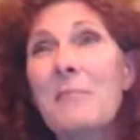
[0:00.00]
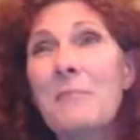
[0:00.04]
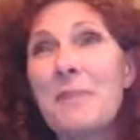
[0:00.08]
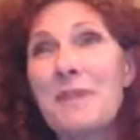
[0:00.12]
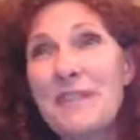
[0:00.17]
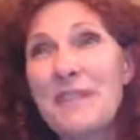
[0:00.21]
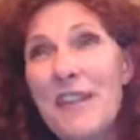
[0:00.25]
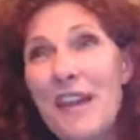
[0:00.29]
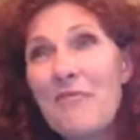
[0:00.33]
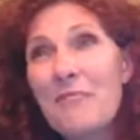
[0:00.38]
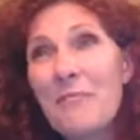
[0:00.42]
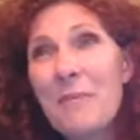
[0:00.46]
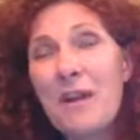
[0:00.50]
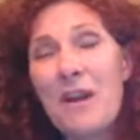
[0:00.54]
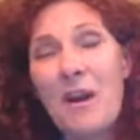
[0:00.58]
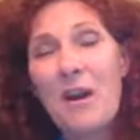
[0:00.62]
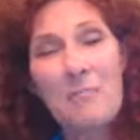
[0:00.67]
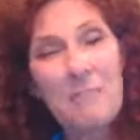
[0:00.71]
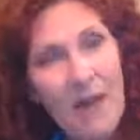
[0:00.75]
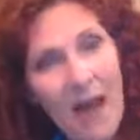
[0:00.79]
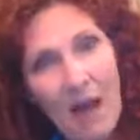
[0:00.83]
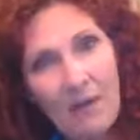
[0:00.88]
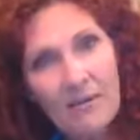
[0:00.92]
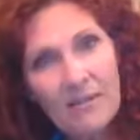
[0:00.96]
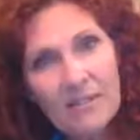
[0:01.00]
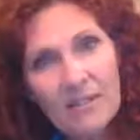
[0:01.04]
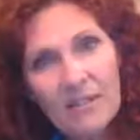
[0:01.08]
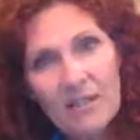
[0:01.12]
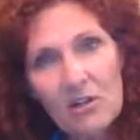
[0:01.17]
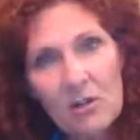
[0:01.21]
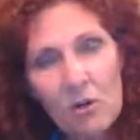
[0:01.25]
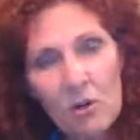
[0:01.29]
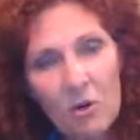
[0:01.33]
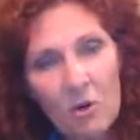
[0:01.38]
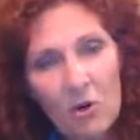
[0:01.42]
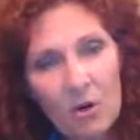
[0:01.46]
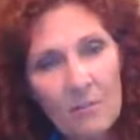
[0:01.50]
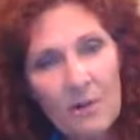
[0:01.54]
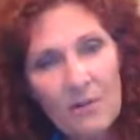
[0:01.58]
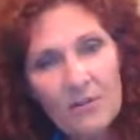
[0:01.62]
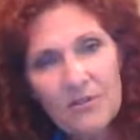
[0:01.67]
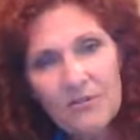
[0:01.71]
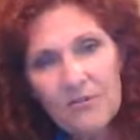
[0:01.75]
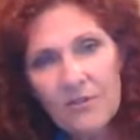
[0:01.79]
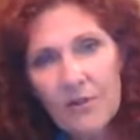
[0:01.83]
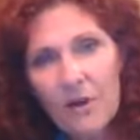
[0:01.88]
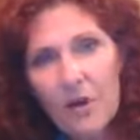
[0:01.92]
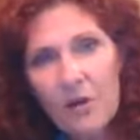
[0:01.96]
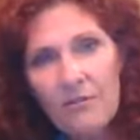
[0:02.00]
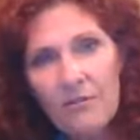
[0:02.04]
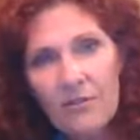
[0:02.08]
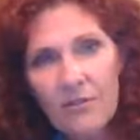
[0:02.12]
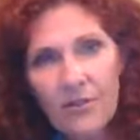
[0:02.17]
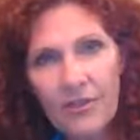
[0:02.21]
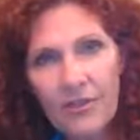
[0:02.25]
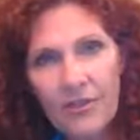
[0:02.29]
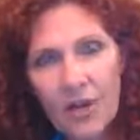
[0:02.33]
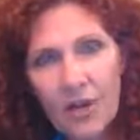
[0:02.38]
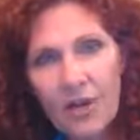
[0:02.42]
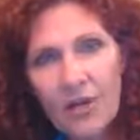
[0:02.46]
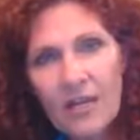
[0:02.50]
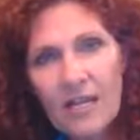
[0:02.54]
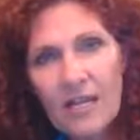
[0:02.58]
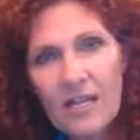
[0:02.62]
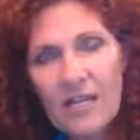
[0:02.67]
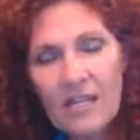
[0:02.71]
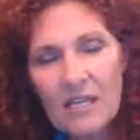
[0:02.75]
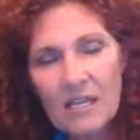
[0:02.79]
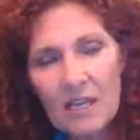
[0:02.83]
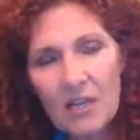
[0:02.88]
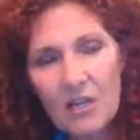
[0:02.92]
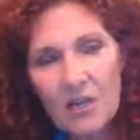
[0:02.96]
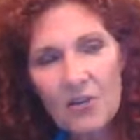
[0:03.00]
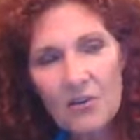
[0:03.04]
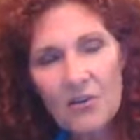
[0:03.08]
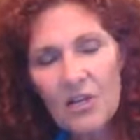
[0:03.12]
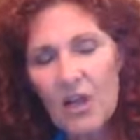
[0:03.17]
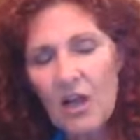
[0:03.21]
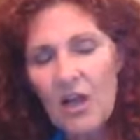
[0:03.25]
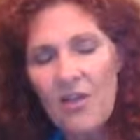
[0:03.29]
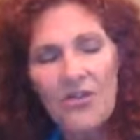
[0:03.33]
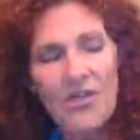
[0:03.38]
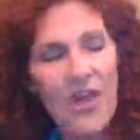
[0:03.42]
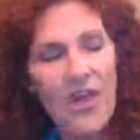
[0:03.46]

but they've been on bioidentical hormones for over 30 years.